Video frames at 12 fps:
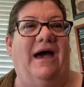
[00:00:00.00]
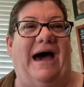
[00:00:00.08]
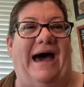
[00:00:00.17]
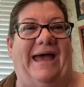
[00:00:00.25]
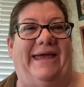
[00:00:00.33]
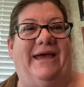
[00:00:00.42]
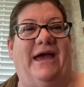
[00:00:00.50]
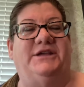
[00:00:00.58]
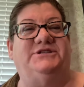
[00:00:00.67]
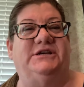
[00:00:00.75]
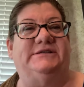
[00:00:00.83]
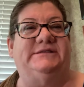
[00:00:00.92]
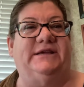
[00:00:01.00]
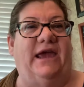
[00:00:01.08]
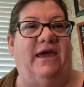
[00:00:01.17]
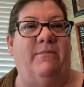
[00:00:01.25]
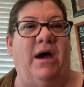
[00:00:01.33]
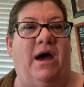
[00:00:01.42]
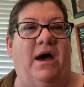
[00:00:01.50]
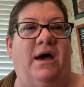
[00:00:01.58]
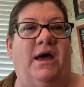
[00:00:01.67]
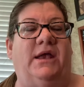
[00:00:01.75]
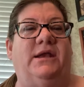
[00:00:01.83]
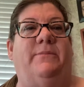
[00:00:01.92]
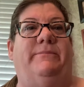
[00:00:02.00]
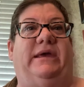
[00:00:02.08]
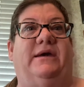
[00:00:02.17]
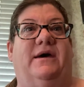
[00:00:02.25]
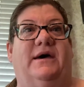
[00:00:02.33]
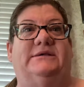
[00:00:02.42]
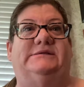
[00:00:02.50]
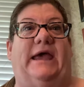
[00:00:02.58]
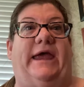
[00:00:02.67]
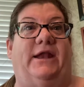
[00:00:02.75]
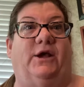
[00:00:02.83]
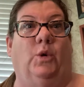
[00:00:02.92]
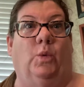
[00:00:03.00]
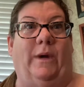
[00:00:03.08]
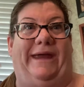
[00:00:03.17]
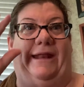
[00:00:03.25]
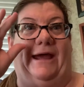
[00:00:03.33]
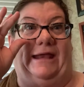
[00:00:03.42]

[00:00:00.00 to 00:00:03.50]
Hi, I just came on because I had a great